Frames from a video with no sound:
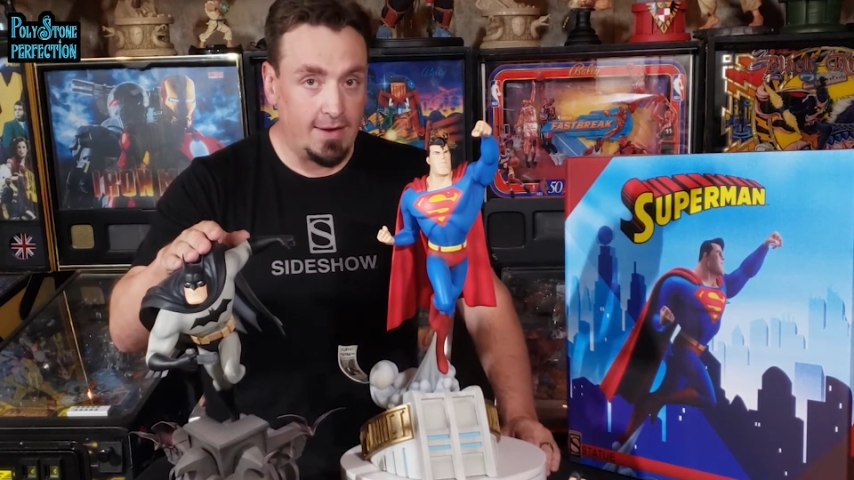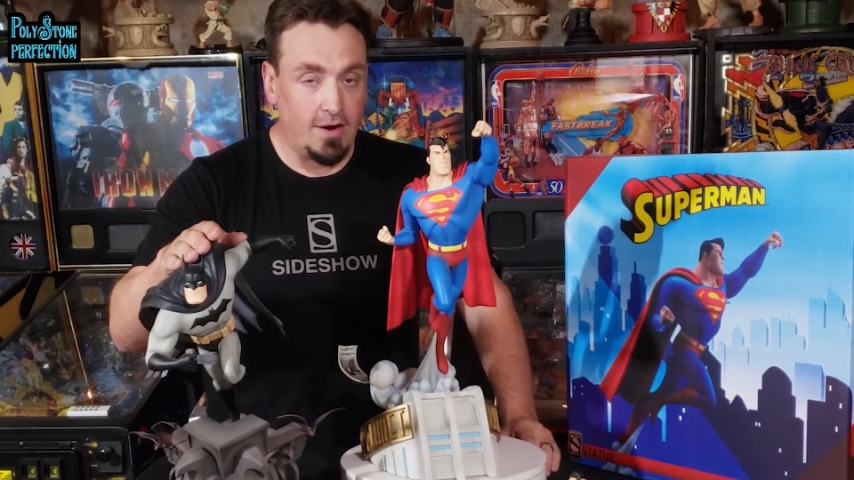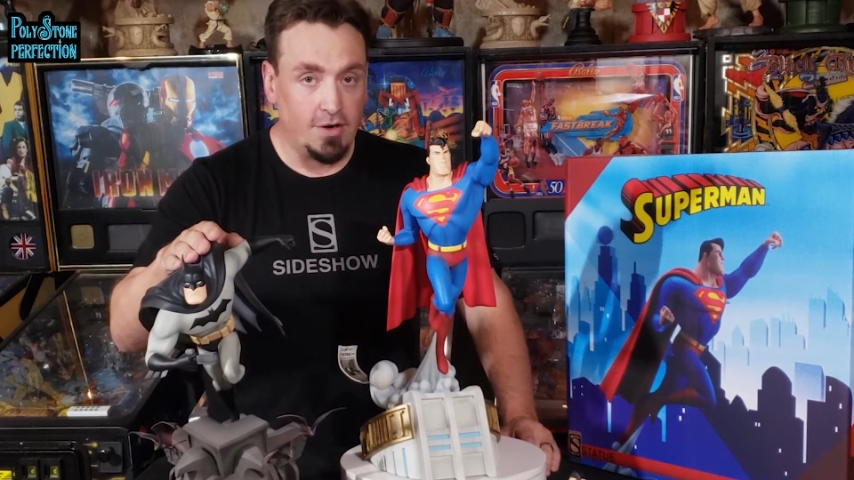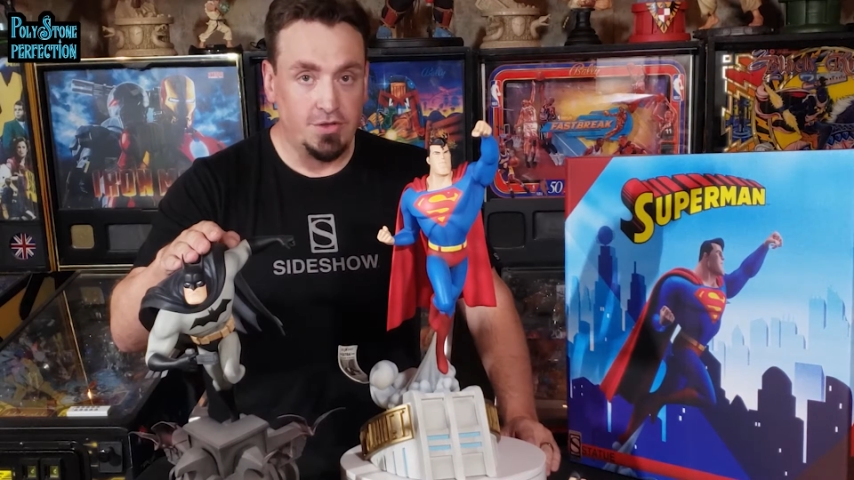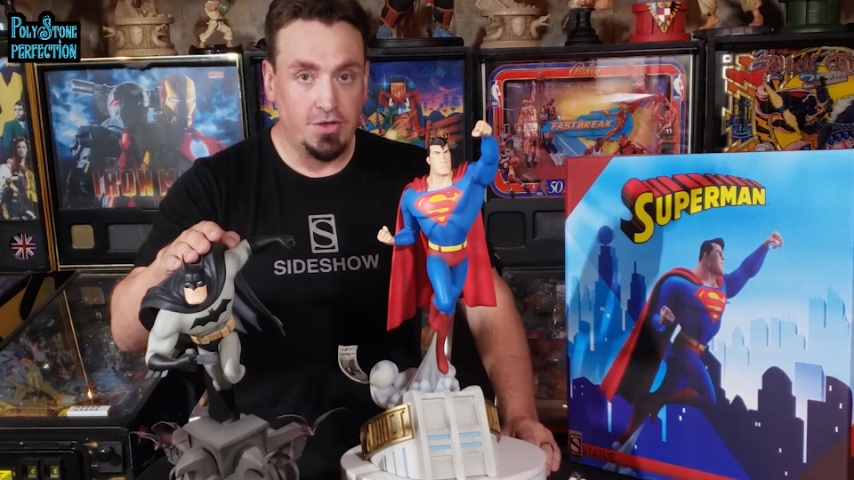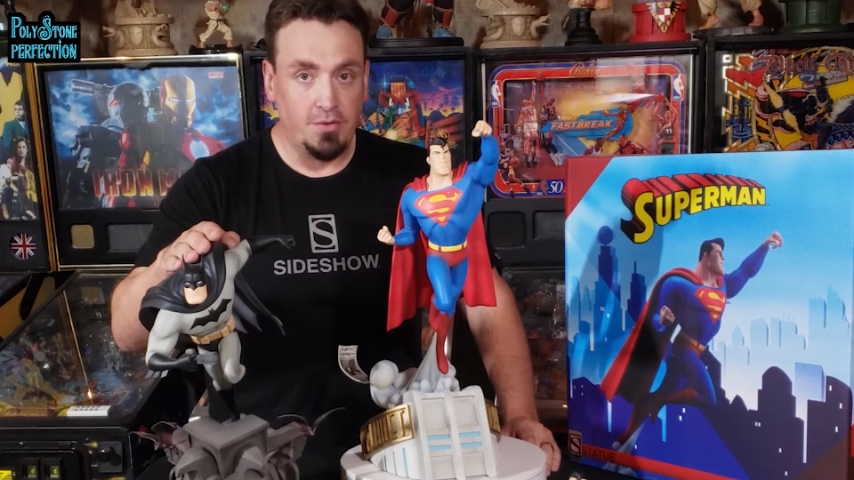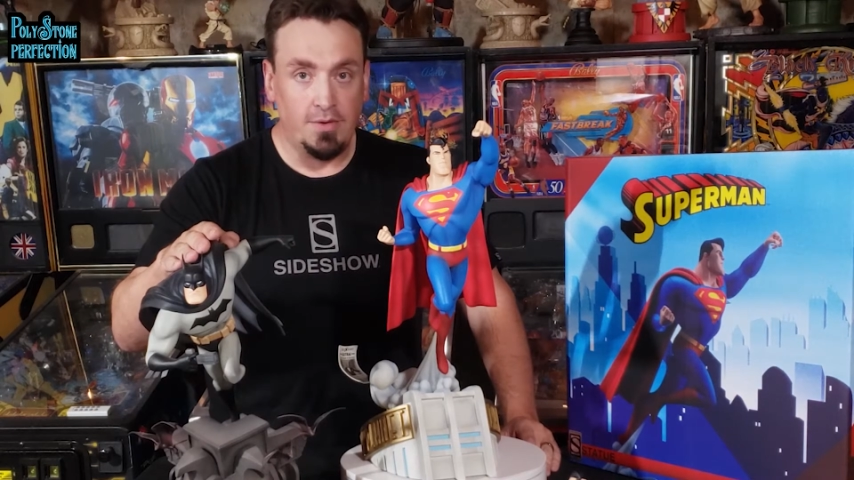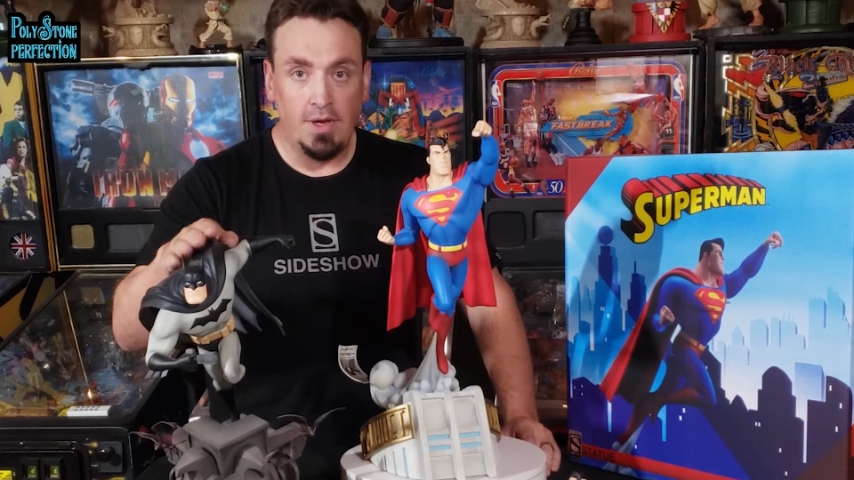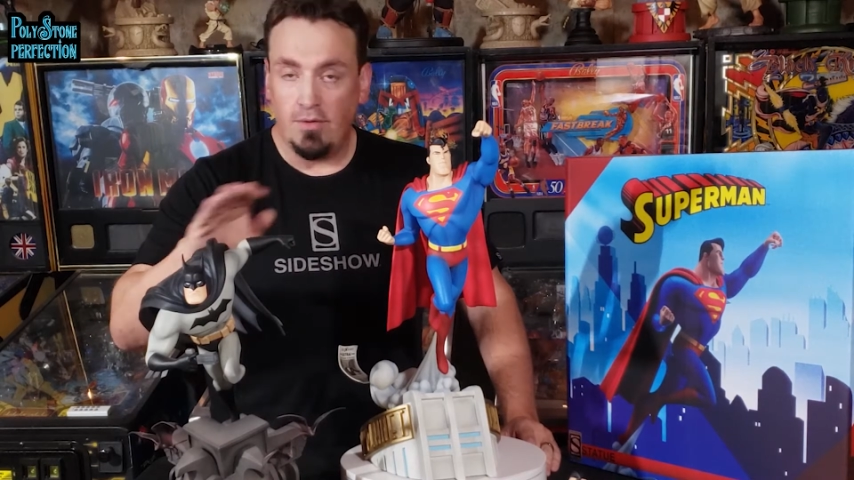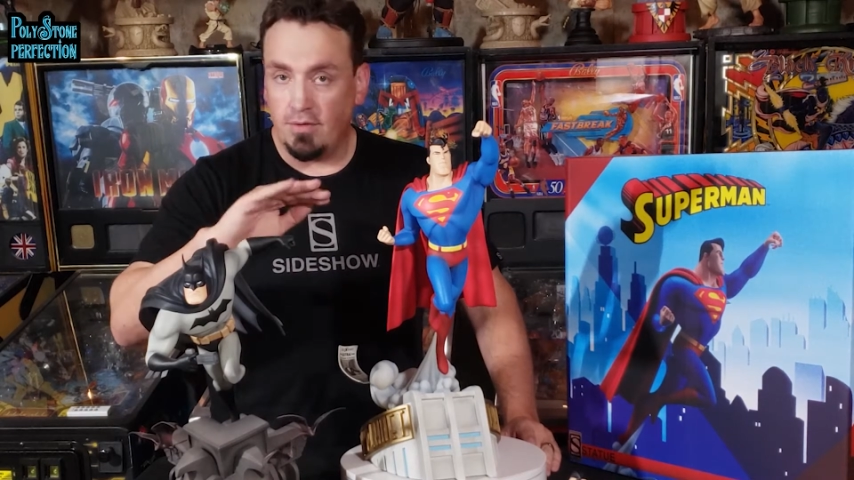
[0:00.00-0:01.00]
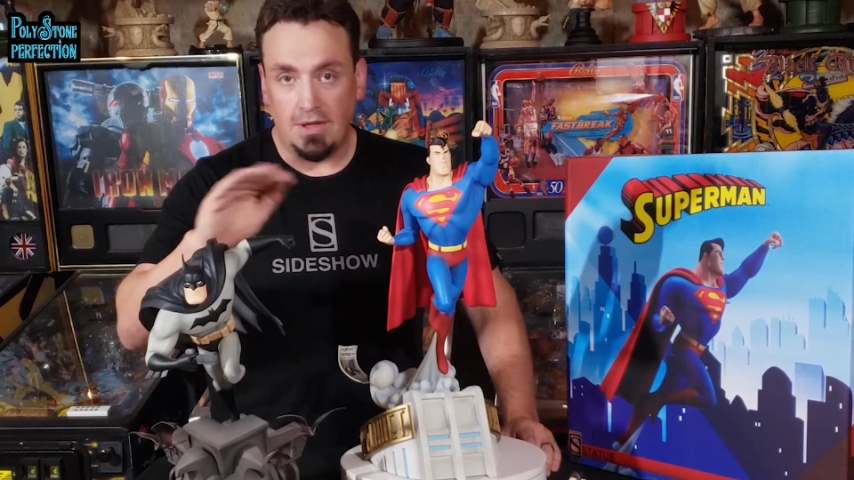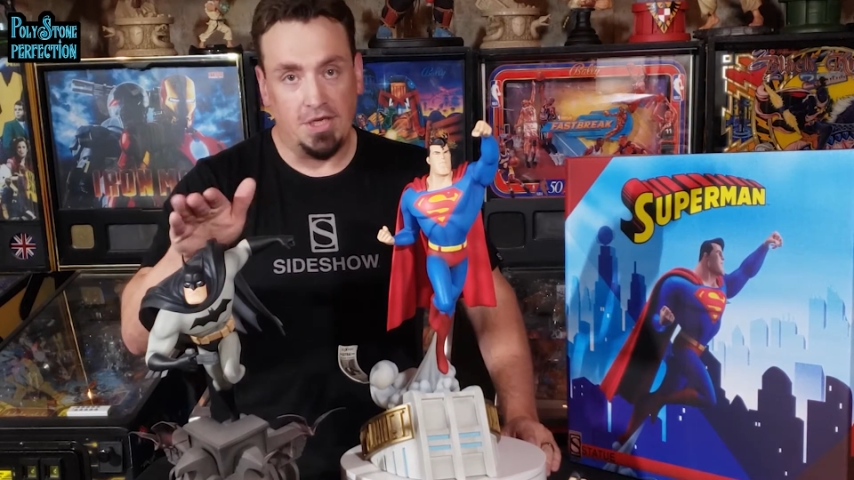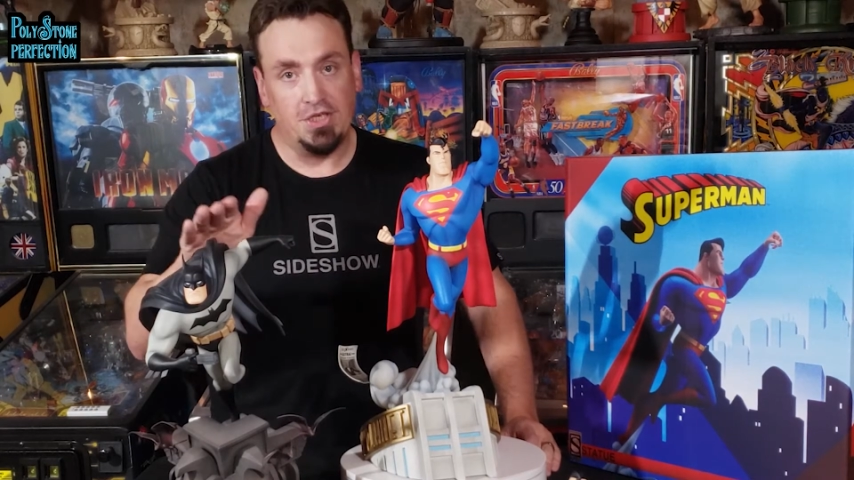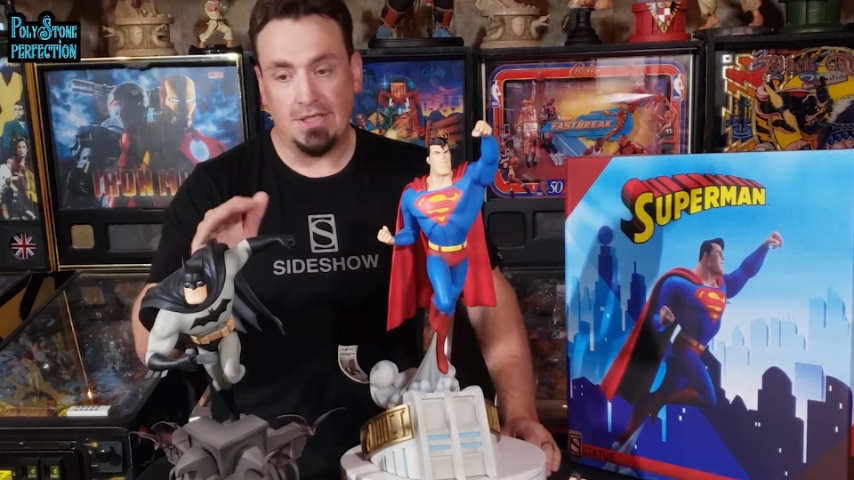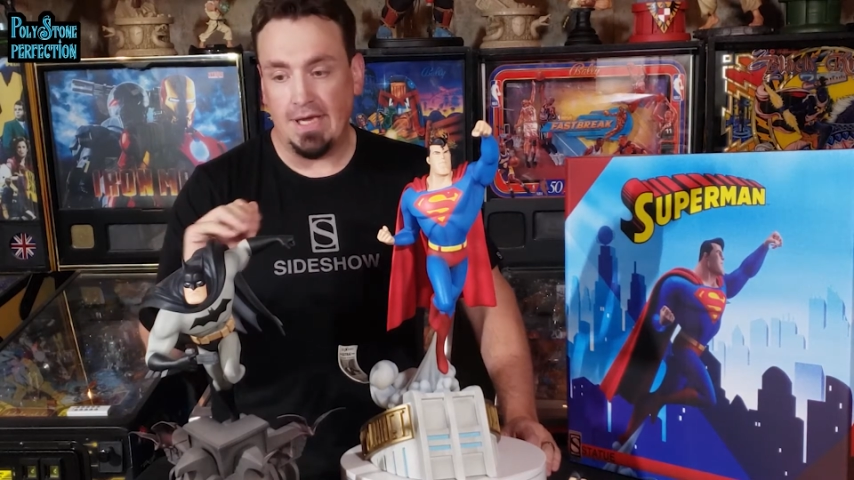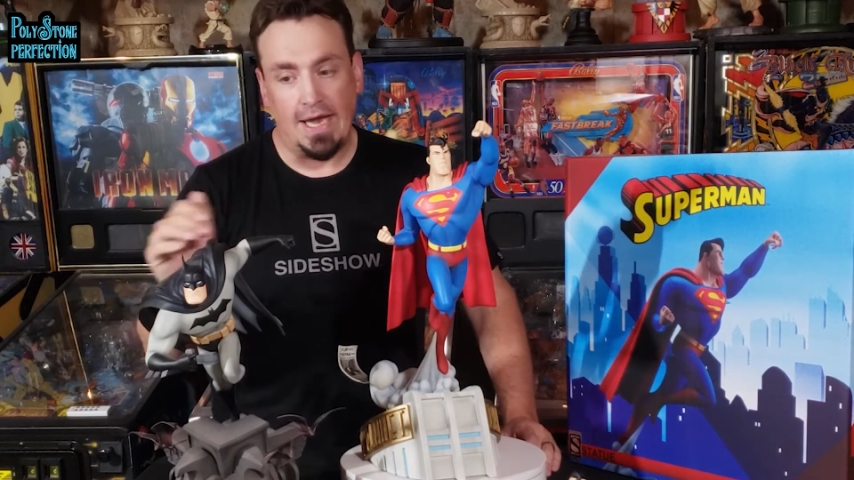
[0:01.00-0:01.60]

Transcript: cartoon religiously.